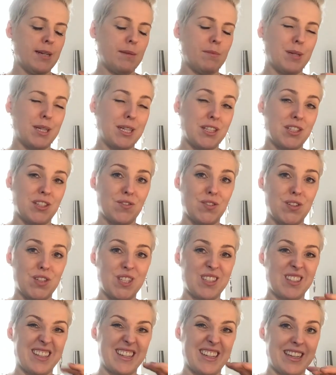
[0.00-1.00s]
because
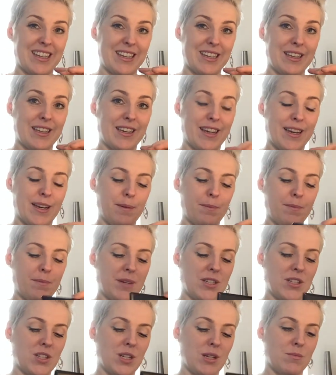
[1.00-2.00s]
obviously
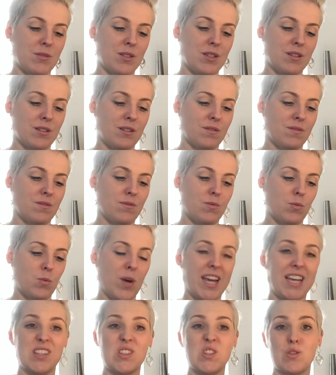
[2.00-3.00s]
in terms of weighing